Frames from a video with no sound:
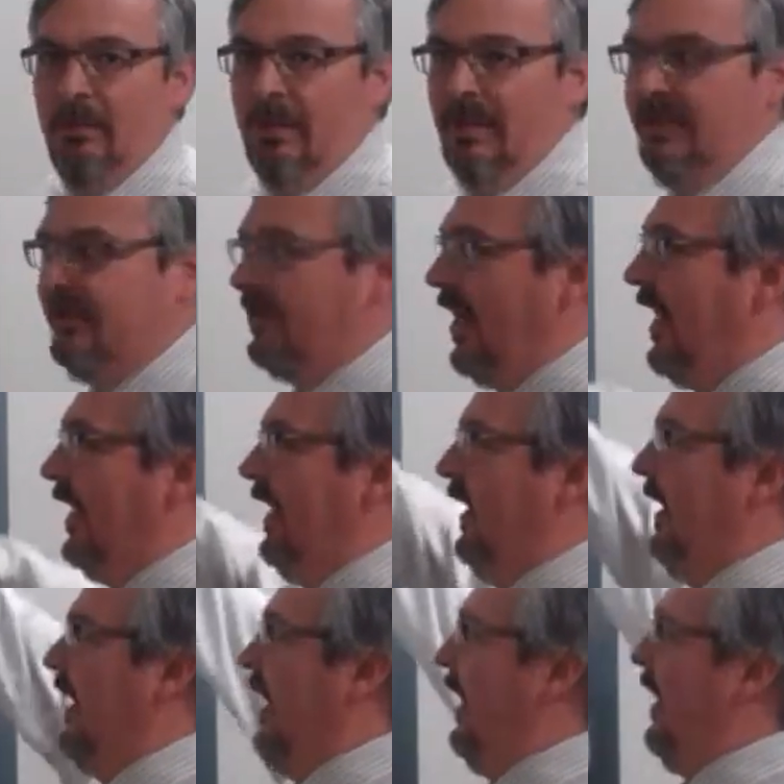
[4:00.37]
be
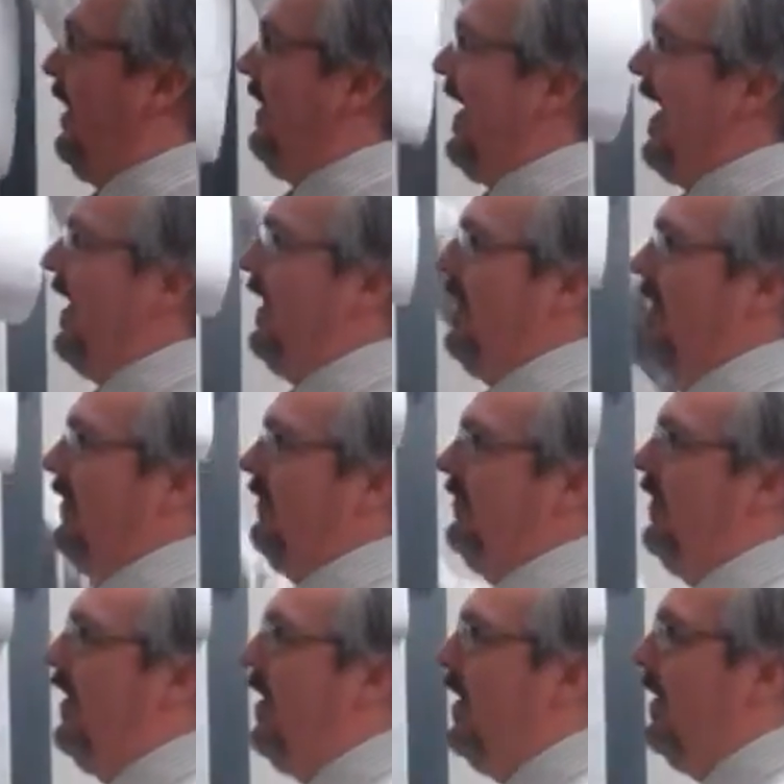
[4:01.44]
deciding, and that
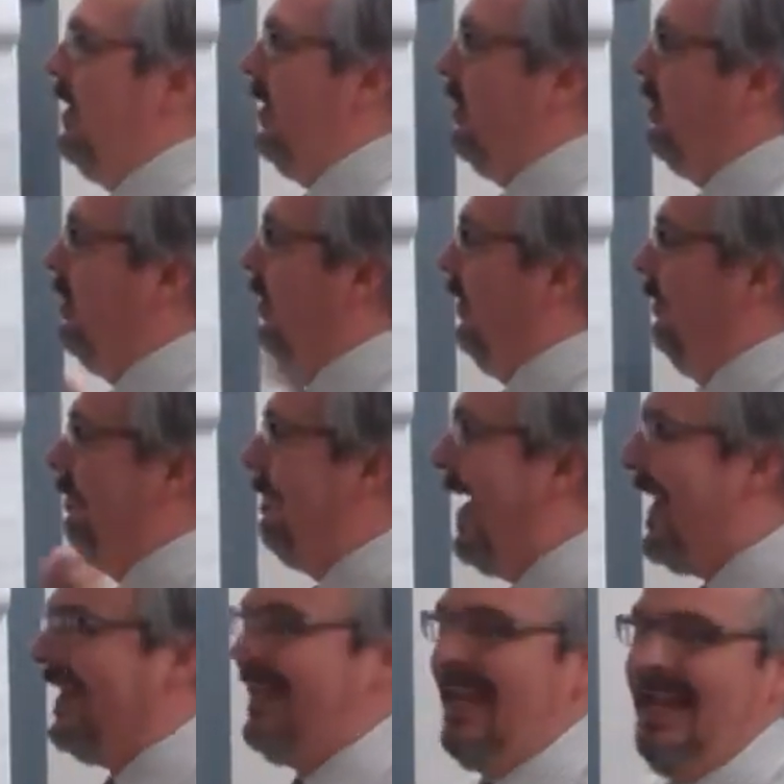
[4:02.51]
is the issue of
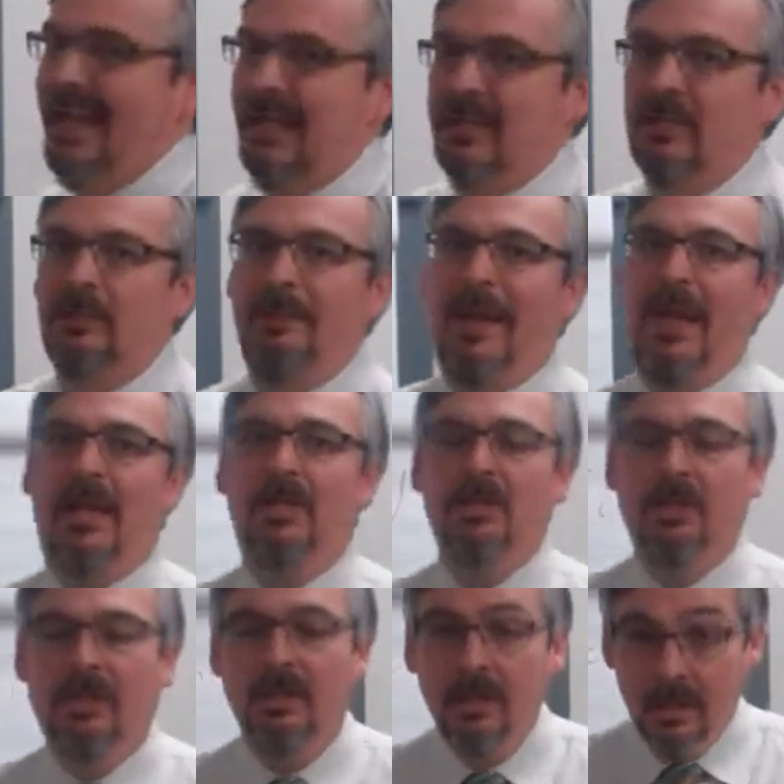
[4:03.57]
Medicaid
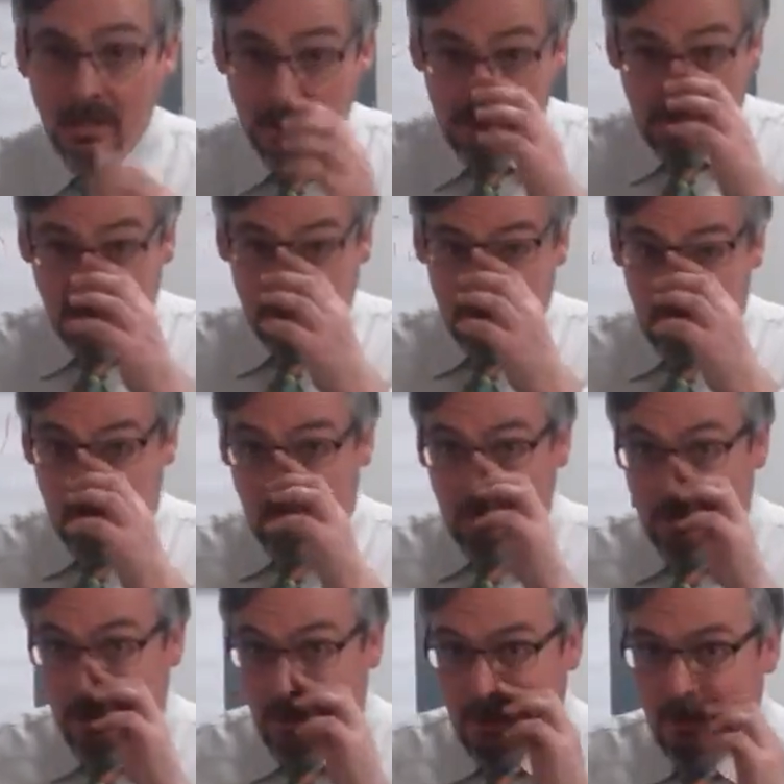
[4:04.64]
expansion. So
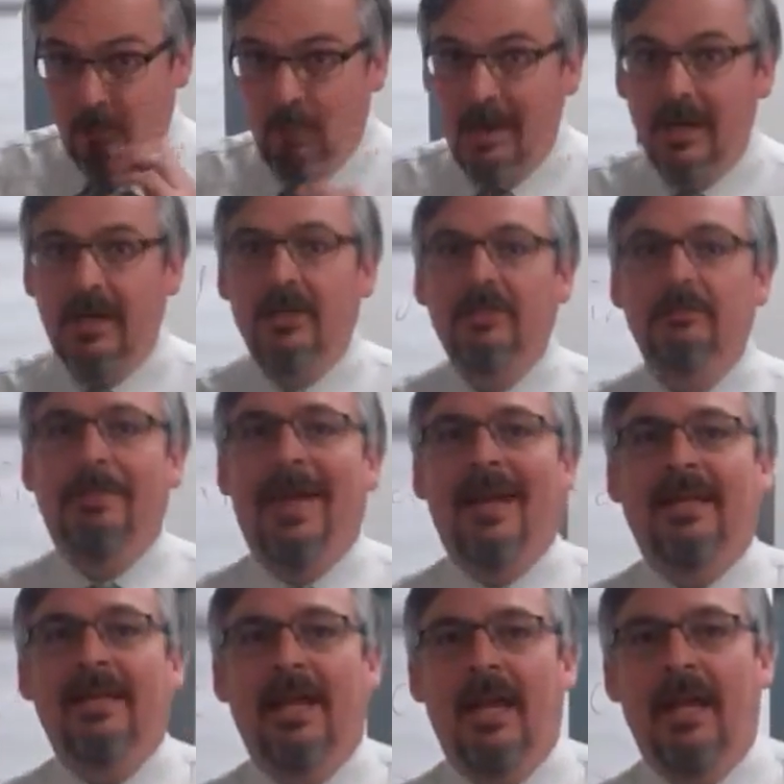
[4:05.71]
what is
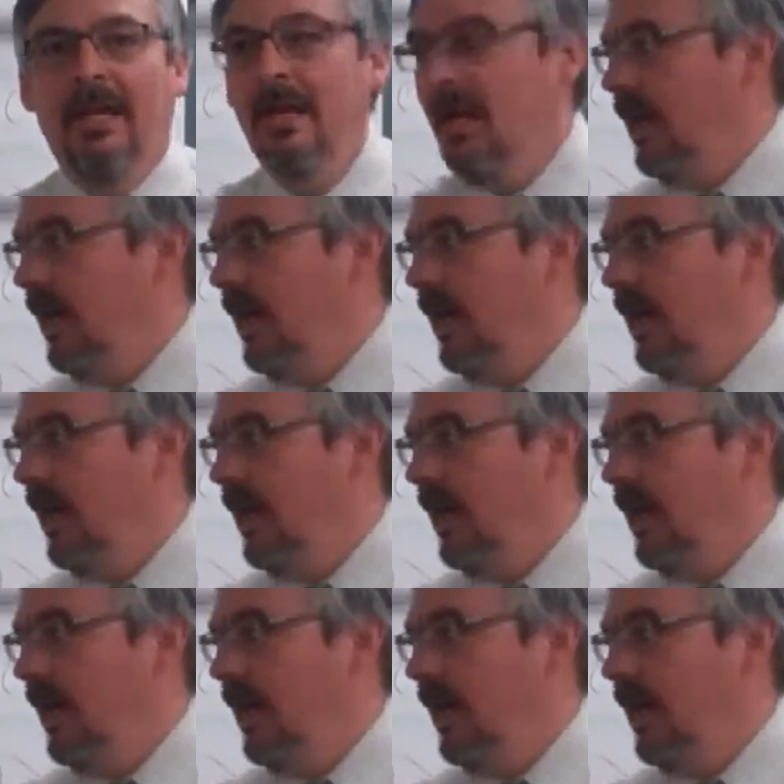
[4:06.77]
Medicaid